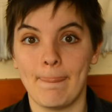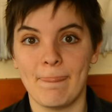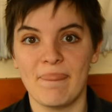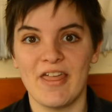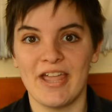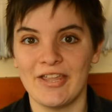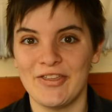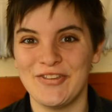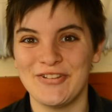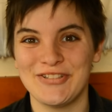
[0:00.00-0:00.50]

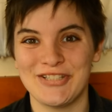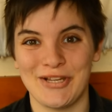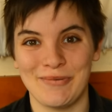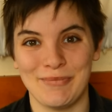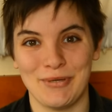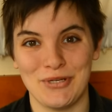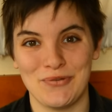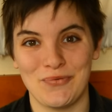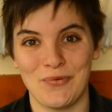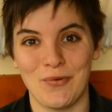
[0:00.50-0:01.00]
Thank you so
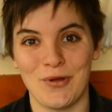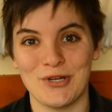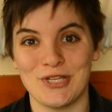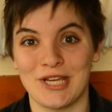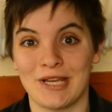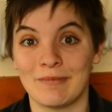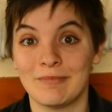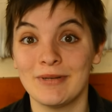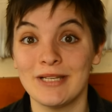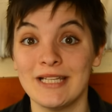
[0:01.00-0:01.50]
much for
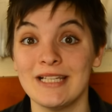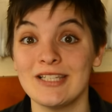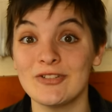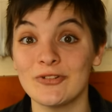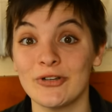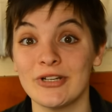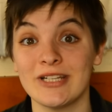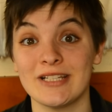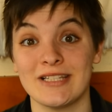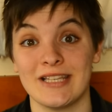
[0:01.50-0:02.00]
watching. Please
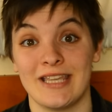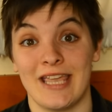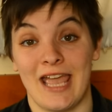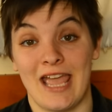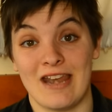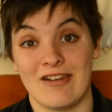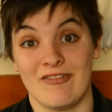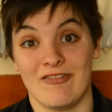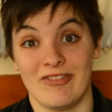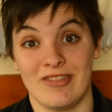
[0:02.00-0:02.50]
join us
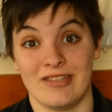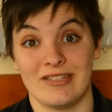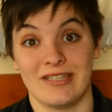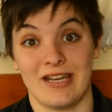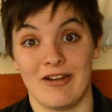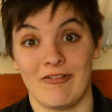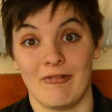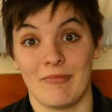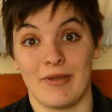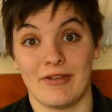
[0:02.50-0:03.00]
again on this
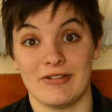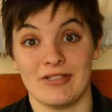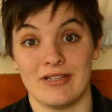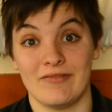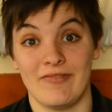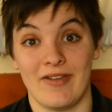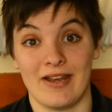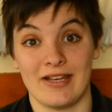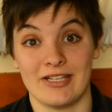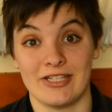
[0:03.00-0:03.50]
narrowboat
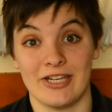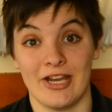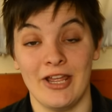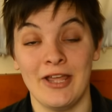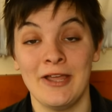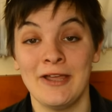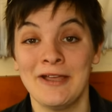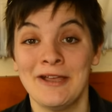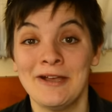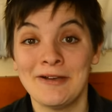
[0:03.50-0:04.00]
adventure.